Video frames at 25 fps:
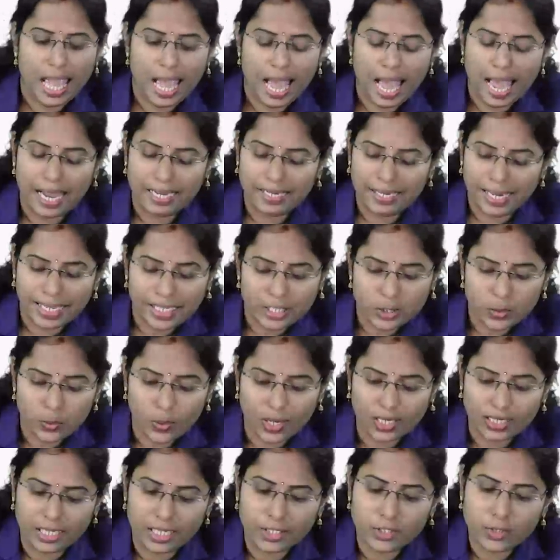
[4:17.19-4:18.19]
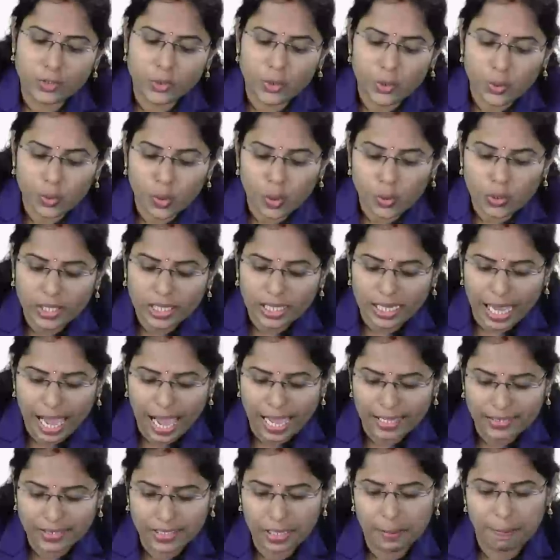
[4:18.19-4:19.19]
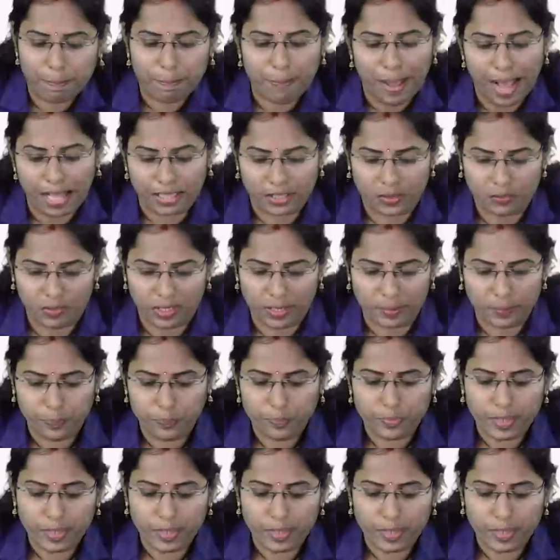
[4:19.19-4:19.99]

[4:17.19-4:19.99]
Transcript: And next one is uronic acid pathway.